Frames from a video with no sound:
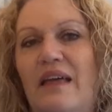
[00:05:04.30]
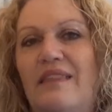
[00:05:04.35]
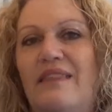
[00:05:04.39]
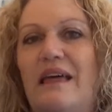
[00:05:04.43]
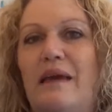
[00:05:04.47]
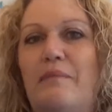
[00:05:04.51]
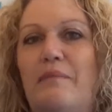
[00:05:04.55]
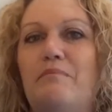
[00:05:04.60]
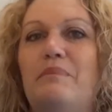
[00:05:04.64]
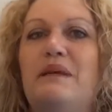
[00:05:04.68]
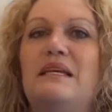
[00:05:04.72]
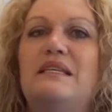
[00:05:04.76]

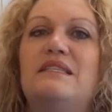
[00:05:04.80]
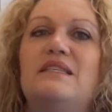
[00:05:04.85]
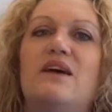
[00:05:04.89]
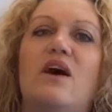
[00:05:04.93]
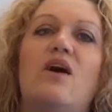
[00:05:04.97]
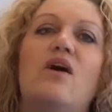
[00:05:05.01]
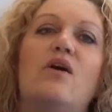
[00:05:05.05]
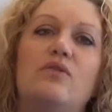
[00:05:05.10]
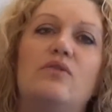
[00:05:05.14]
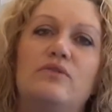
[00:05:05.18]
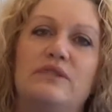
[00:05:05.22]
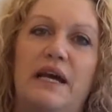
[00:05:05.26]
They miss a
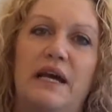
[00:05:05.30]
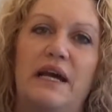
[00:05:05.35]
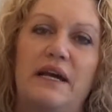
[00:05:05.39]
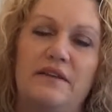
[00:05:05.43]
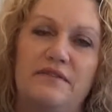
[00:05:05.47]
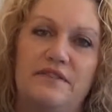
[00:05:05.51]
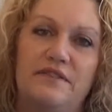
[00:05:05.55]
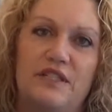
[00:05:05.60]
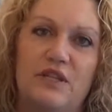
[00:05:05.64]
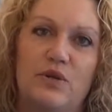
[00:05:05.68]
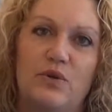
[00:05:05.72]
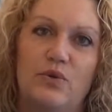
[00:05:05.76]
whole day
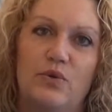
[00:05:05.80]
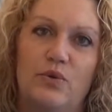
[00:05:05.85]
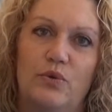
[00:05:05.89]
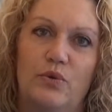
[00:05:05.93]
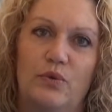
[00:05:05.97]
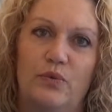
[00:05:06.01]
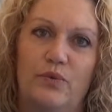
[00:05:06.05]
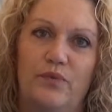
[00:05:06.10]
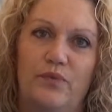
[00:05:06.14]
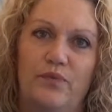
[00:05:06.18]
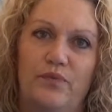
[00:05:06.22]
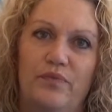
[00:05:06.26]
of
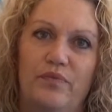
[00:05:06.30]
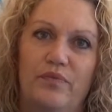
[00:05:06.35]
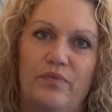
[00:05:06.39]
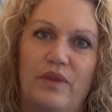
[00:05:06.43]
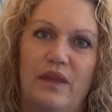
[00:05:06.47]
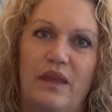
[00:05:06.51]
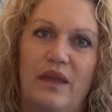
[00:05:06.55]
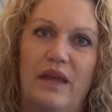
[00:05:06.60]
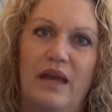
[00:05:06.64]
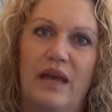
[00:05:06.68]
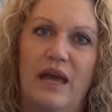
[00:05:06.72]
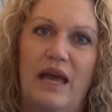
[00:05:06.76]
school.
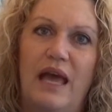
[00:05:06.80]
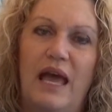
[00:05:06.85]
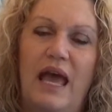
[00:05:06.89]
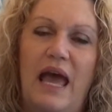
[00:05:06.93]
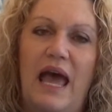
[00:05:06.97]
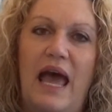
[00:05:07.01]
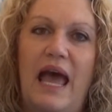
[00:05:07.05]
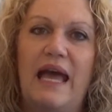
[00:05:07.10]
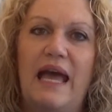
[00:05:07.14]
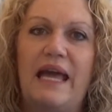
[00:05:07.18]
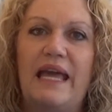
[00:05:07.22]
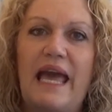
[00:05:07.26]

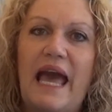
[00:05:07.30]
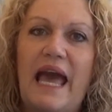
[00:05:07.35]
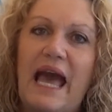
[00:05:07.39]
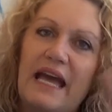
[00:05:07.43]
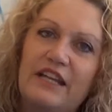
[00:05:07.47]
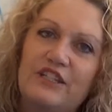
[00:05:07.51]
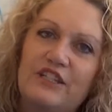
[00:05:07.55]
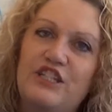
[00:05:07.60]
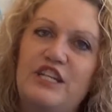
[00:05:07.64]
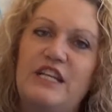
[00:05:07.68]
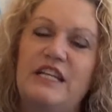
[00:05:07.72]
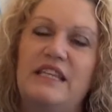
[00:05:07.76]
And
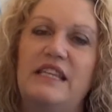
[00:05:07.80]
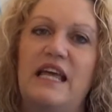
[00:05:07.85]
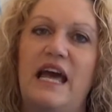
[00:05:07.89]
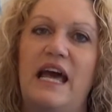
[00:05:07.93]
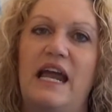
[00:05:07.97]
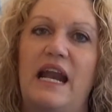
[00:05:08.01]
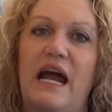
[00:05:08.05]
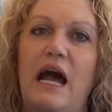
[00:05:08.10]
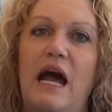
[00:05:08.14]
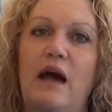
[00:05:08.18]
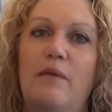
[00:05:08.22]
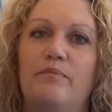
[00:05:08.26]
catching
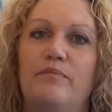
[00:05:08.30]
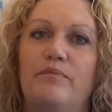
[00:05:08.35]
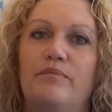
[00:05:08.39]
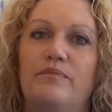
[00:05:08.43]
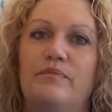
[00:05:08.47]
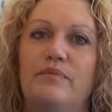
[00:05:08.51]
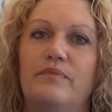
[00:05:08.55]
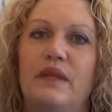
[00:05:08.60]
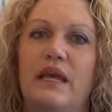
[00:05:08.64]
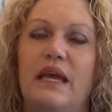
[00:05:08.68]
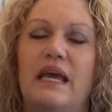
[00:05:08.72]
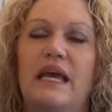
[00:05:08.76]
that up
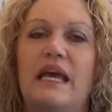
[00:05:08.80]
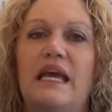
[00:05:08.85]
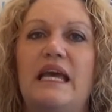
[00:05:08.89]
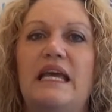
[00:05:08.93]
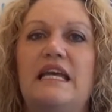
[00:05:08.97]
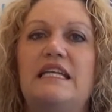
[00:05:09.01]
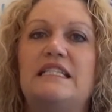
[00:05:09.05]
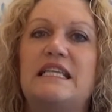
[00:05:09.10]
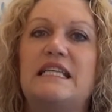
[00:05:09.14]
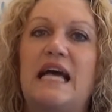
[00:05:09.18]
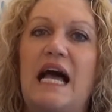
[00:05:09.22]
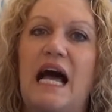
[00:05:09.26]

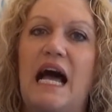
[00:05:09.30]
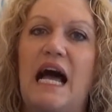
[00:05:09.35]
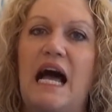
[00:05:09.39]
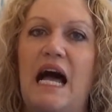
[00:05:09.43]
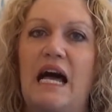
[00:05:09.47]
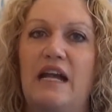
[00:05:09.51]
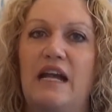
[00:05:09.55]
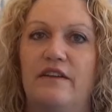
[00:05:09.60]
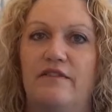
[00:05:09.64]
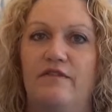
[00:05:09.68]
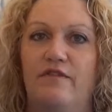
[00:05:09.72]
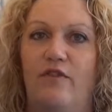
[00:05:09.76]
is
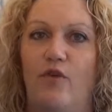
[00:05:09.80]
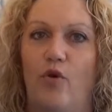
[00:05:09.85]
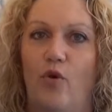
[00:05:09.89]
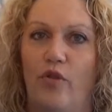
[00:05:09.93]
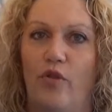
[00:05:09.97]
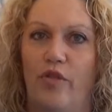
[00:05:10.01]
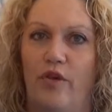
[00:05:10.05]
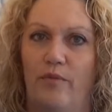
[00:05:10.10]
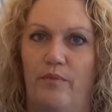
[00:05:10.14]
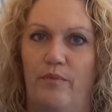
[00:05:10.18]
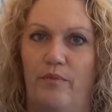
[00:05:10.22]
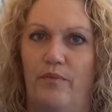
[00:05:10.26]
harder
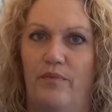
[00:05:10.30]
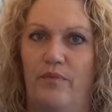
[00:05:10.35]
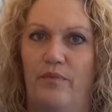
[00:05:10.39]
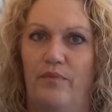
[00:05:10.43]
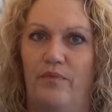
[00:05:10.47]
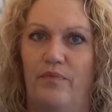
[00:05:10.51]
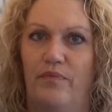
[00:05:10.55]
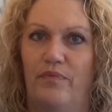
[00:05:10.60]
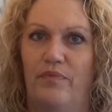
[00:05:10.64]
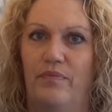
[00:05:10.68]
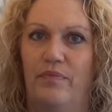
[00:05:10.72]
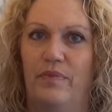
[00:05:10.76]
for them.
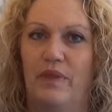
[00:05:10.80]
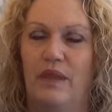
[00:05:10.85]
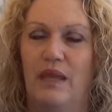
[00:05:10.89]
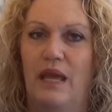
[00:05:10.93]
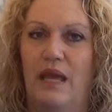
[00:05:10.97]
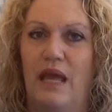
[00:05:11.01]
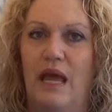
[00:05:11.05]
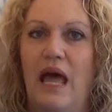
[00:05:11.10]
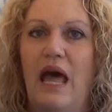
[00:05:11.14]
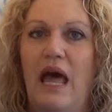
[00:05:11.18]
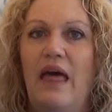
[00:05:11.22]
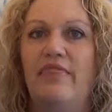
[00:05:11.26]

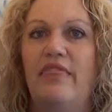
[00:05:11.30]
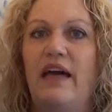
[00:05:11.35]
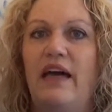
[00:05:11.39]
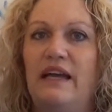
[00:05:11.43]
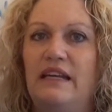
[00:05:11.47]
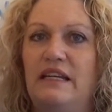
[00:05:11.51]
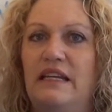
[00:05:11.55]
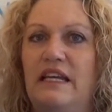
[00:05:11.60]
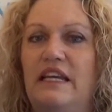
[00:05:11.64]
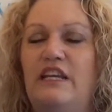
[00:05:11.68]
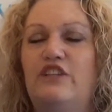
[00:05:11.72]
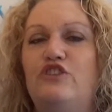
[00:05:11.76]

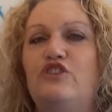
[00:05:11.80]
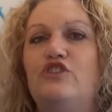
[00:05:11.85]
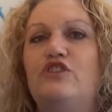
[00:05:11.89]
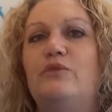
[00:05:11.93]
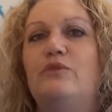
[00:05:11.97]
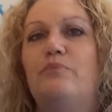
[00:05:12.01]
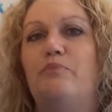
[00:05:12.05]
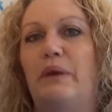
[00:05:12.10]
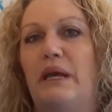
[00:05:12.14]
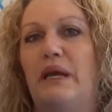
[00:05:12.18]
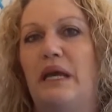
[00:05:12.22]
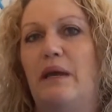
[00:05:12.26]
They need you
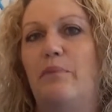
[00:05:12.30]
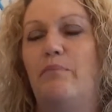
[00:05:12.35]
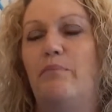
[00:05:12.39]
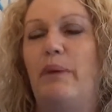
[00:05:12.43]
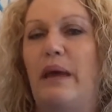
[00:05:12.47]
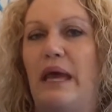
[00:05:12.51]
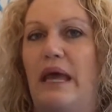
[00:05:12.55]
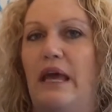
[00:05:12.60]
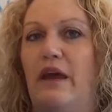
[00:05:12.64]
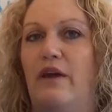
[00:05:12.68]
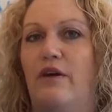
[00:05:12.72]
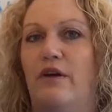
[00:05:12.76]
to be a
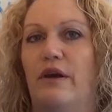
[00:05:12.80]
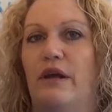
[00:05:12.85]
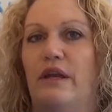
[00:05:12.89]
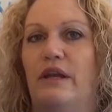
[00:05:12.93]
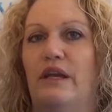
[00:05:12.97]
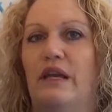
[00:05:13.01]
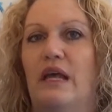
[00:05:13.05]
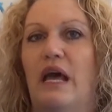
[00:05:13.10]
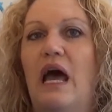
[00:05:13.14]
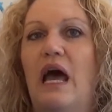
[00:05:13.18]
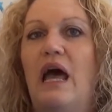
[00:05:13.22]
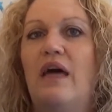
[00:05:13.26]

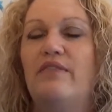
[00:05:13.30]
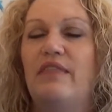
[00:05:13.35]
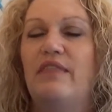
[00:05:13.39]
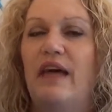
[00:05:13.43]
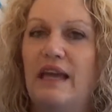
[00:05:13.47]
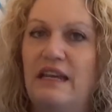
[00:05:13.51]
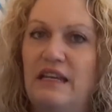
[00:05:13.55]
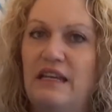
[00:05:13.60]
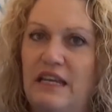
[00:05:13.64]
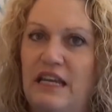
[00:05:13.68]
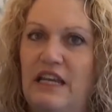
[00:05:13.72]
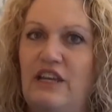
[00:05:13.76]
parent.
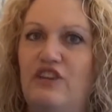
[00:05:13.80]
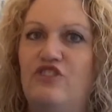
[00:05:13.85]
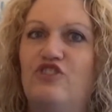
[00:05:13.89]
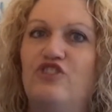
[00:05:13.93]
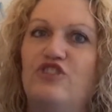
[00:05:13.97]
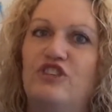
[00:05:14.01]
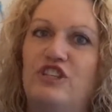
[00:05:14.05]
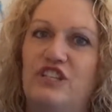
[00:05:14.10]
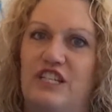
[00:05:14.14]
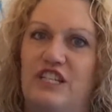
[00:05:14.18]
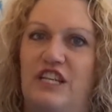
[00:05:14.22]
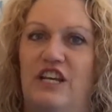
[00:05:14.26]
They need
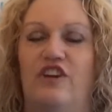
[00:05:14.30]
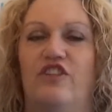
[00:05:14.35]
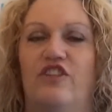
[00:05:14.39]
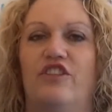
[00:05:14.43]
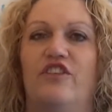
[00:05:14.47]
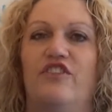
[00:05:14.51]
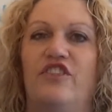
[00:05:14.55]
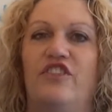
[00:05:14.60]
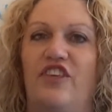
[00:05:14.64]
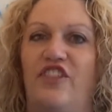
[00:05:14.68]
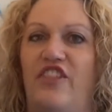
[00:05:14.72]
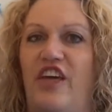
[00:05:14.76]
you to tell
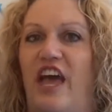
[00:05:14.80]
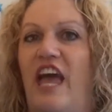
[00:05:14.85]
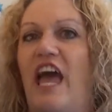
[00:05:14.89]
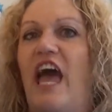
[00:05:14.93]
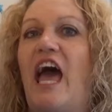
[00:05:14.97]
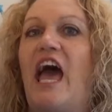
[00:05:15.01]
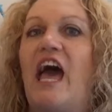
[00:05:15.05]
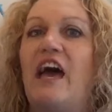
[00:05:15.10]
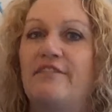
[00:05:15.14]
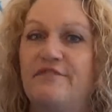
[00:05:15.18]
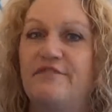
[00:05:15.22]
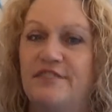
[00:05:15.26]
them that they
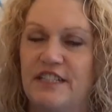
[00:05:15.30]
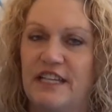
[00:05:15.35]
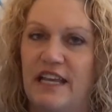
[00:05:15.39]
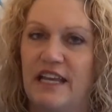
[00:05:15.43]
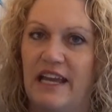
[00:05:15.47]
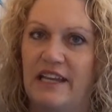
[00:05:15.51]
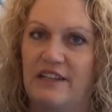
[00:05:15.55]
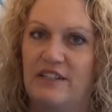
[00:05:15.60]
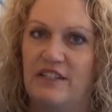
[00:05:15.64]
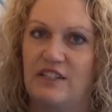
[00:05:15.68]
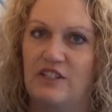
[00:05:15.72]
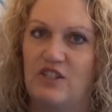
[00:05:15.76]
have to
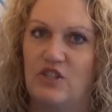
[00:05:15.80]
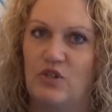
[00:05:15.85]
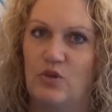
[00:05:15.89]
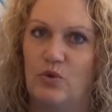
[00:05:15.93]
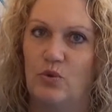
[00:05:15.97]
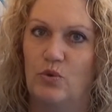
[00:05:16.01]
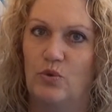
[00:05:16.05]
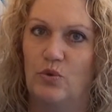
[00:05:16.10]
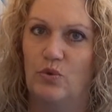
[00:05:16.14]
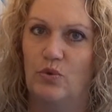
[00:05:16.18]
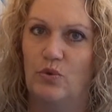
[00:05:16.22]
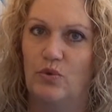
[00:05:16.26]
get to
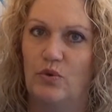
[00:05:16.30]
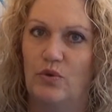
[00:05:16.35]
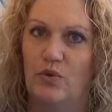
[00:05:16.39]
school.